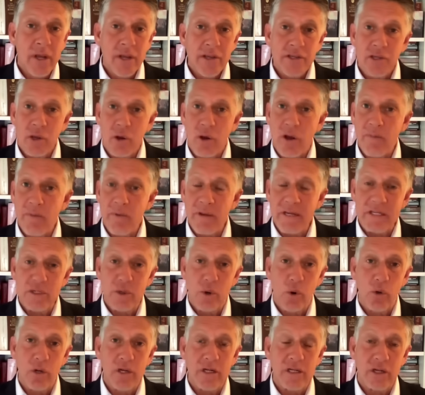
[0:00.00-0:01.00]
So I've been
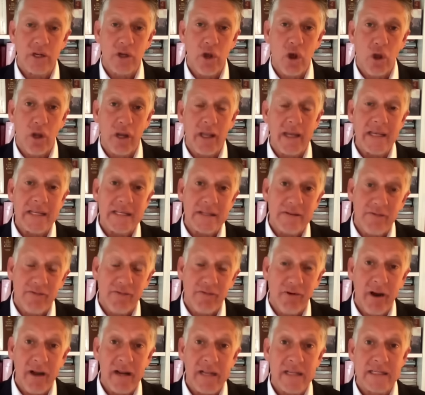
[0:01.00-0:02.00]
talking to colleagues and
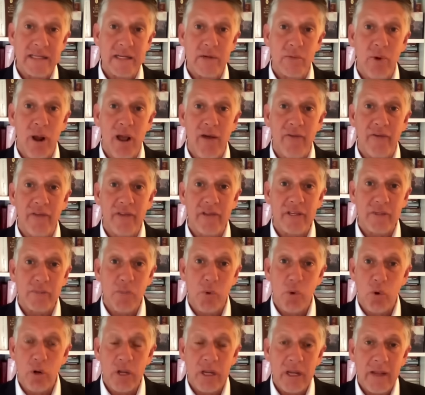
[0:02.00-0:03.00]
friends in Rafah this
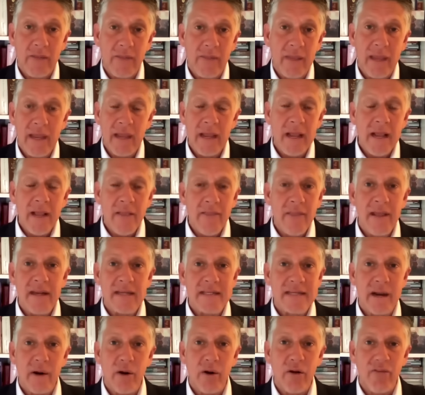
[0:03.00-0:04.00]
morning, and they're they're
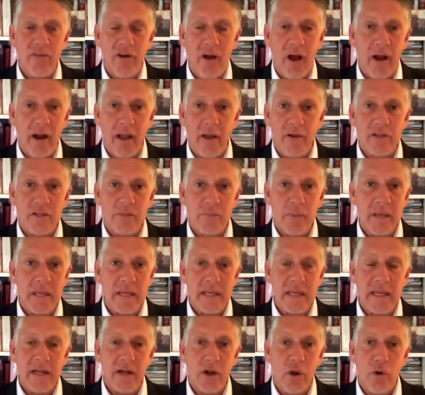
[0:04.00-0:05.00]
terrified. I was
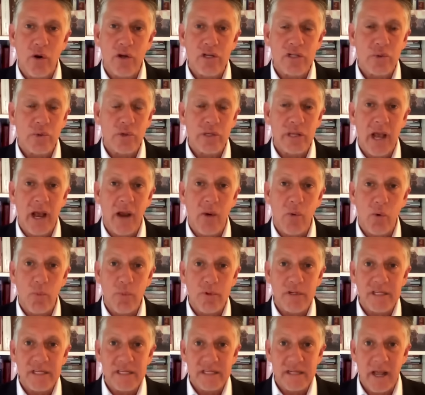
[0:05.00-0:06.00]
speaking, Lauren, to a young
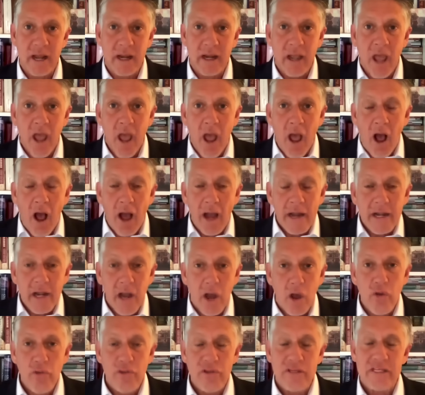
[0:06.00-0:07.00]
woman. She's like, "I
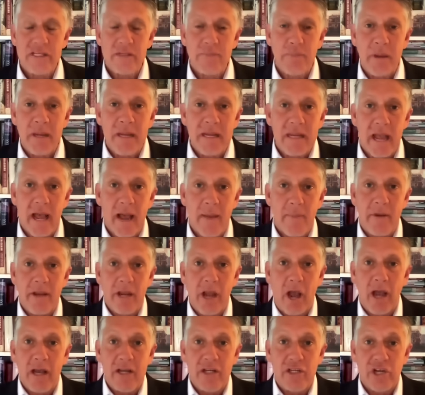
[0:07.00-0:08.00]
know this has been
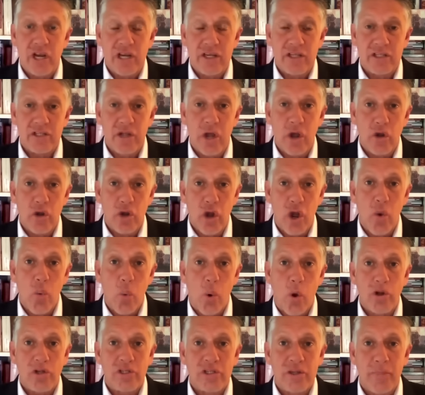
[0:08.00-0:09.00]
coming. I just don't know
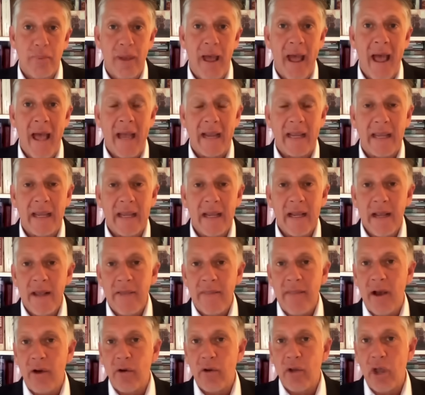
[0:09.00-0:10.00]
what to pack."
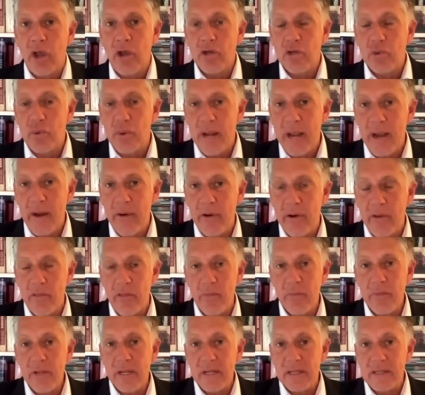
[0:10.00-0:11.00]
They'll go to an area in
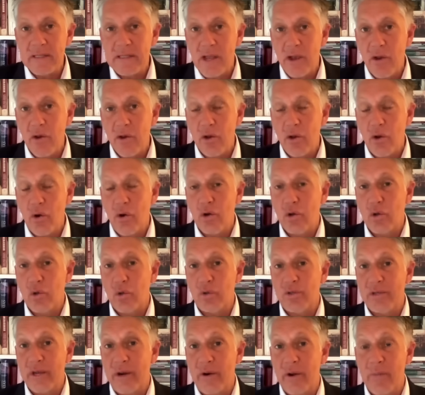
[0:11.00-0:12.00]
the middle zone, Lauren,
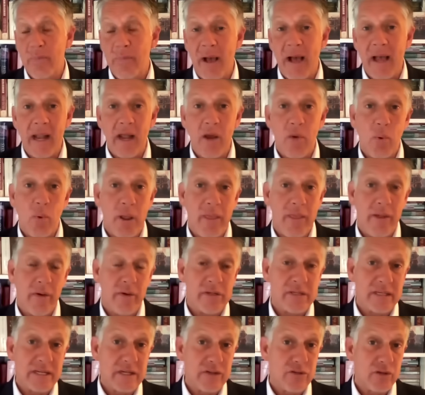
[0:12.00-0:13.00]
called Deribala, where there
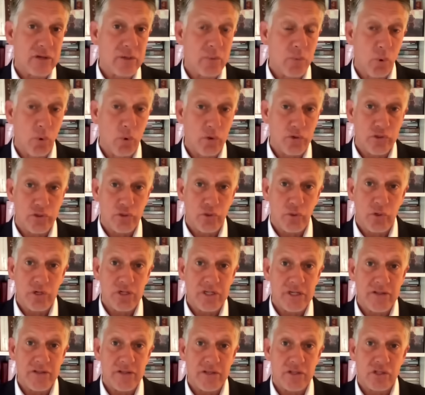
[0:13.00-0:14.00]
is literally raw
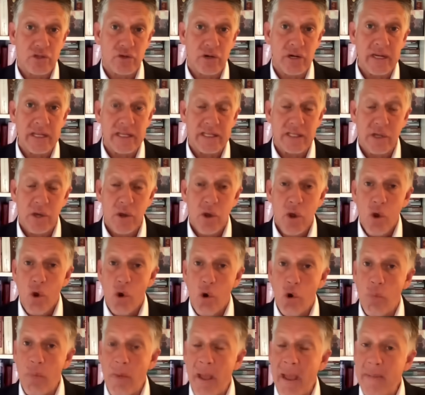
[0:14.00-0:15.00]
sewage in the streets,
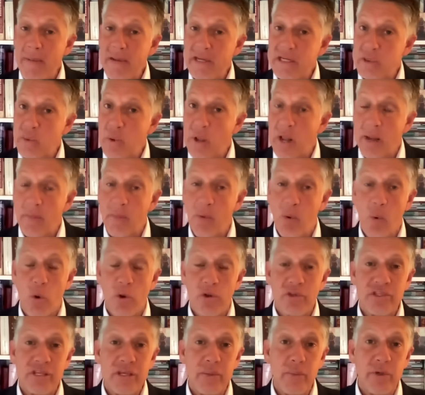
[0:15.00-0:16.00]
or maybe to
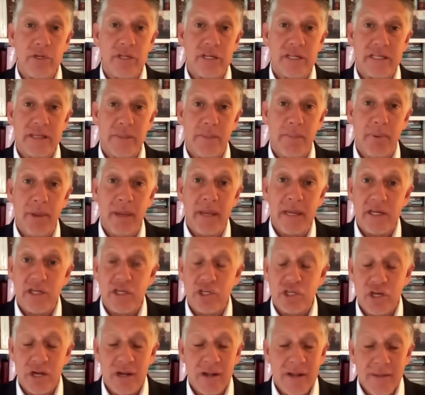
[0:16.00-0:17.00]
Al-Mawasi, which is a
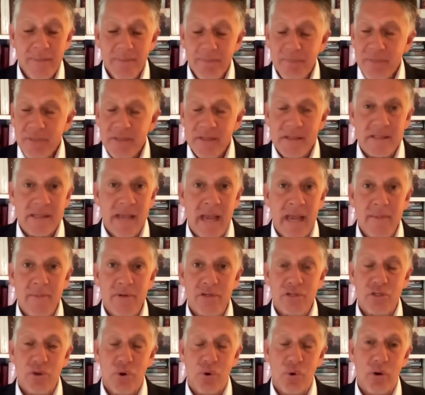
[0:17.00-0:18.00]
beach. Same
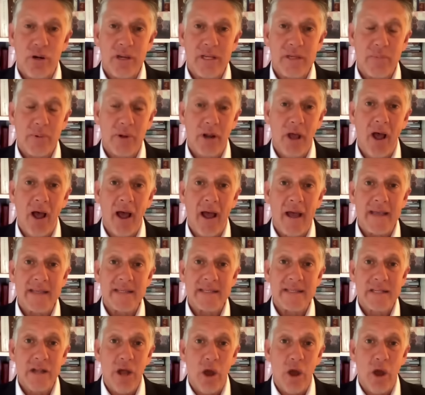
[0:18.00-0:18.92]
story applies.